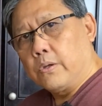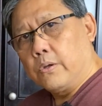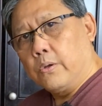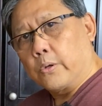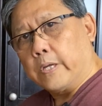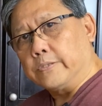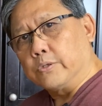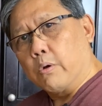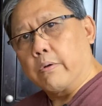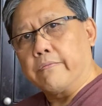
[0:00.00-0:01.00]
Okay, so
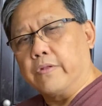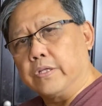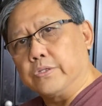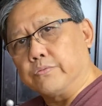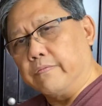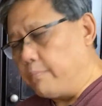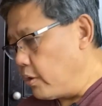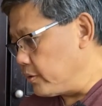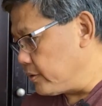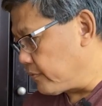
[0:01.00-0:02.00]
what we've done is we've boiled
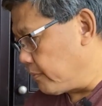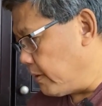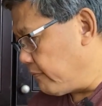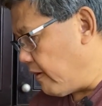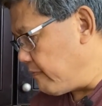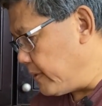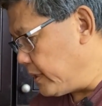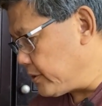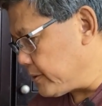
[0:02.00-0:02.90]
this for about 5 minutes.